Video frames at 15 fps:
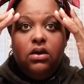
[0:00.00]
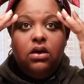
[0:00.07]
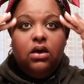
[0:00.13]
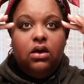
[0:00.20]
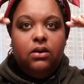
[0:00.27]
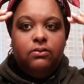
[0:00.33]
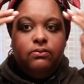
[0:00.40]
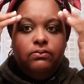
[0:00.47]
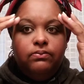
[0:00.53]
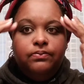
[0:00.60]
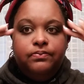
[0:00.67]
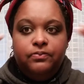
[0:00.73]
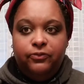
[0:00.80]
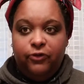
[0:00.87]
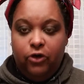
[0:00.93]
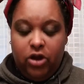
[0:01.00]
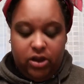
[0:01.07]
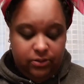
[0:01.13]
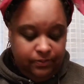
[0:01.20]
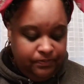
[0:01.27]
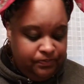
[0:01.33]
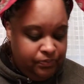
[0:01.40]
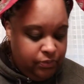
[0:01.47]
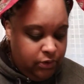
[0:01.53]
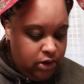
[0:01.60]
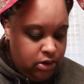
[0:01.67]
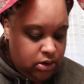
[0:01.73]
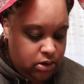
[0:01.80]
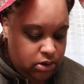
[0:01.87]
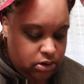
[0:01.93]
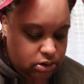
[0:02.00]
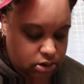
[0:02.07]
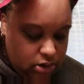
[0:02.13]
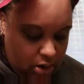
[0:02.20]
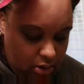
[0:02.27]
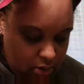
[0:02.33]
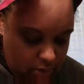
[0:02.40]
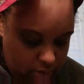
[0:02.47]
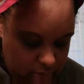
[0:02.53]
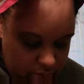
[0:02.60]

um, for you. So,